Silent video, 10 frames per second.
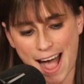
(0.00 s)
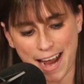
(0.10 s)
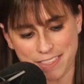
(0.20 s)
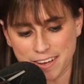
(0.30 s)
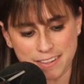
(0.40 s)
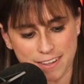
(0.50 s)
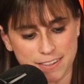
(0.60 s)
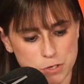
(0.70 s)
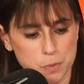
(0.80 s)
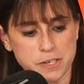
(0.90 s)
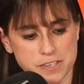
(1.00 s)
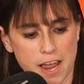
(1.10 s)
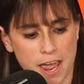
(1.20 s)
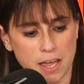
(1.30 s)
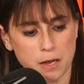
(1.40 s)
I think that this was
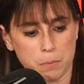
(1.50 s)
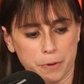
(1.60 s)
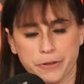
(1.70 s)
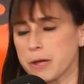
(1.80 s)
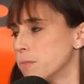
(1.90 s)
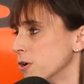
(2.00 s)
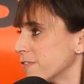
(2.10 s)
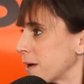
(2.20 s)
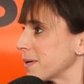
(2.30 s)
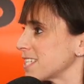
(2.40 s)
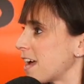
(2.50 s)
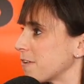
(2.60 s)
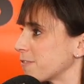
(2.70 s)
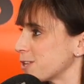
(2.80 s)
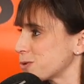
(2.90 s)
a brilliant move, and I'm
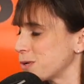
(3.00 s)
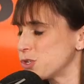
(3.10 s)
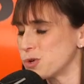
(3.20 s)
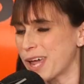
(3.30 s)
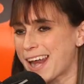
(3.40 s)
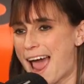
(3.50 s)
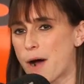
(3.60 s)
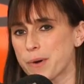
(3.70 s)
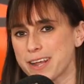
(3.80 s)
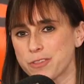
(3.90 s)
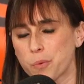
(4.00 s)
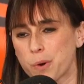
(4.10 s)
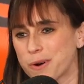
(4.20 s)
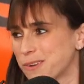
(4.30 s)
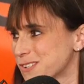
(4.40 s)
excited for this one to get out in the
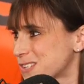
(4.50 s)
world.